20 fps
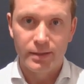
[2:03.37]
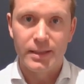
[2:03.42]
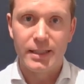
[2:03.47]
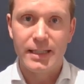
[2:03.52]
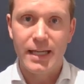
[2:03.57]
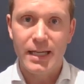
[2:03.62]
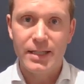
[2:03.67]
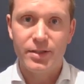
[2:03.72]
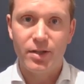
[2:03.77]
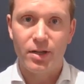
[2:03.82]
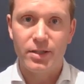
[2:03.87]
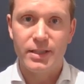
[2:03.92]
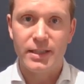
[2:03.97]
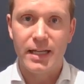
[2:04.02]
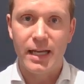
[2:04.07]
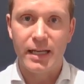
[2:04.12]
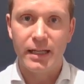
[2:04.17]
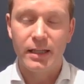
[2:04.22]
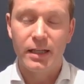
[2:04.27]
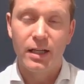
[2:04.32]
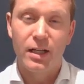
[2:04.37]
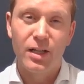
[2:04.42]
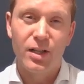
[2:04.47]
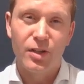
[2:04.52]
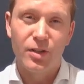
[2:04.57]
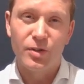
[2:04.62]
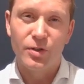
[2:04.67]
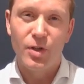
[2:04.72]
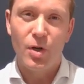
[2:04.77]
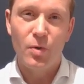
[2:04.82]
To test our snake,
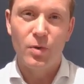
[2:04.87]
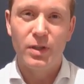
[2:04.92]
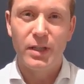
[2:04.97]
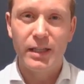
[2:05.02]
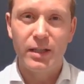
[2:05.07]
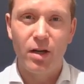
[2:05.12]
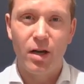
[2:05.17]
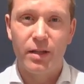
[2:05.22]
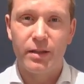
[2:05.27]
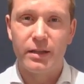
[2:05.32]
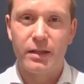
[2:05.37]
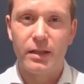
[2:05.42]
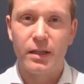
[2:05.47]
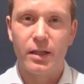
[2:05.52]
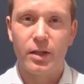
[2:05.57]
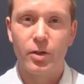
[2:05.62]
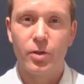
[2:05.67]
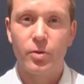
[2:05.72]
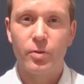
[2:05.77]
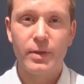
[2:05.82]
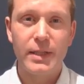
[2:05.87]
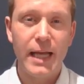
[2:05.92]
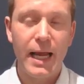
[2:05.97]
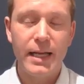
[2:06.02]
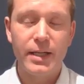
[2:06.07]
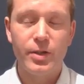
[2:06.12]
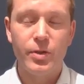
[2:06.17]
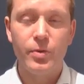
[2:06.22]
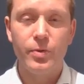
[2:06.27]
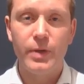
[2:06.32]
go click on the
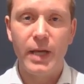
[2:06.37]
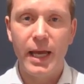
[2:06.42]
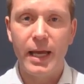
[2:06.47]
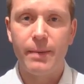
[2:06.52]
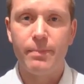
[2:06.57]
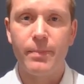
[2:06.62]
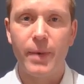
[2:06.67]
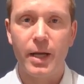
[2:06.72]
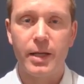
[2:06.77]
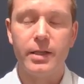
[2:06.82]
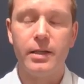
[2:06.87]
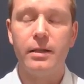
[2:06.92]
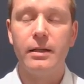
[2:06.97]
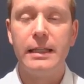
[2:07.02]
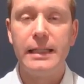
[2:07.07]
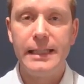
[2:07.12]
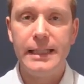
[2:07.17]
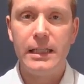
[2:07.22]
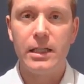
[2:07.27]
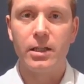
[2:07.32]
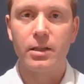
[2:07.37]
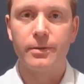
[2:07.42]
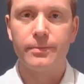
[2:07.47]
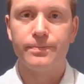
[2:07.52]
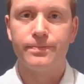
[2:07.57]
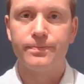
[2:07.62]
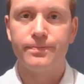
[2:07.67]
Create New Game button here.